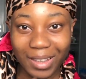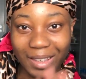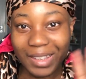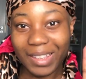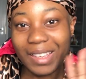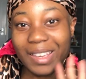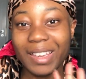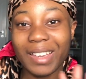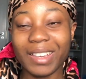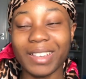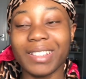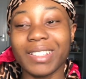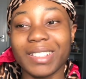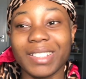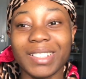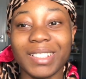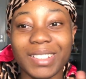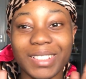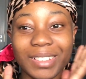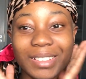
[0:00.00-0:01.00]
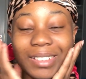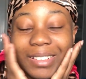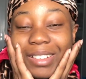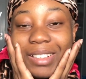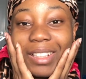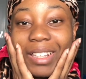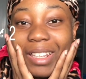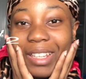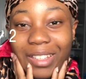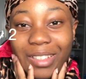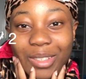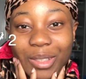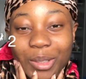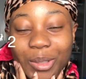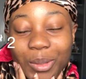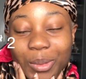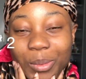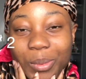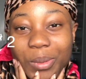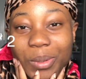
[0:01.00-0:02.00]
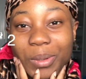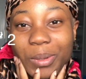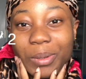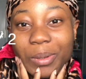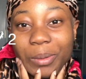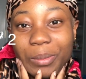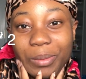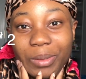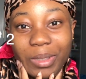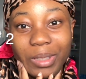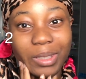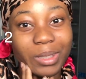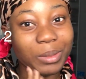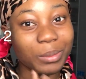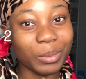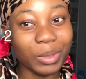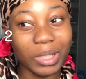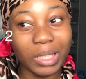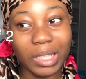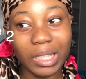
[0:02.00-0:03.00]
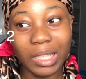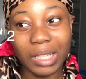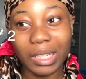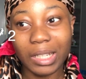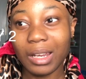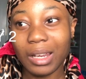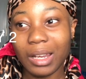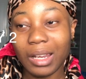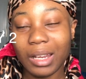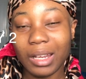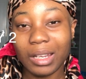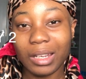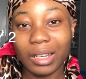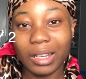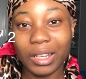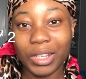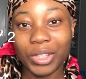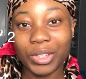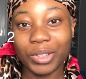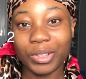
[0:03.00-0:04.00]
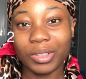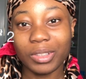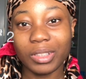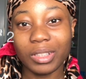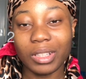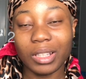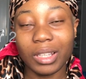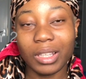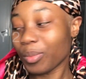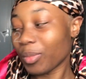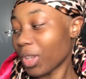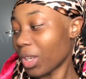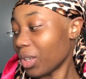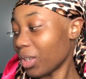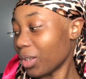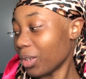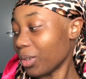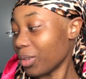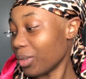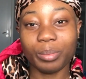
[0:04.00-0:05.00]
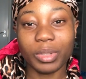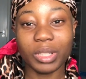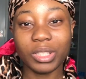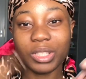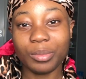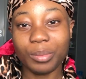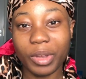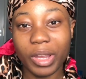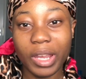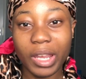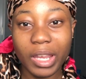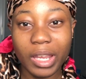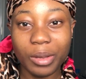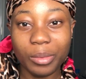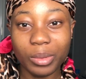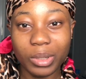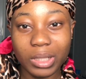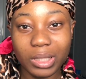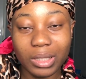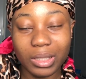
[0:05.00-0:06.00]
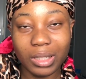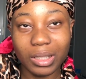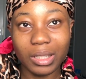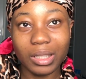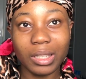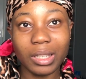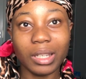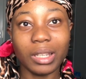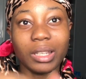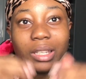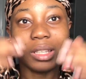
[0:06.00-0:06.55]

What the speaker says: guys, so like I just woke up this morning and I tried to bleach my hair once again.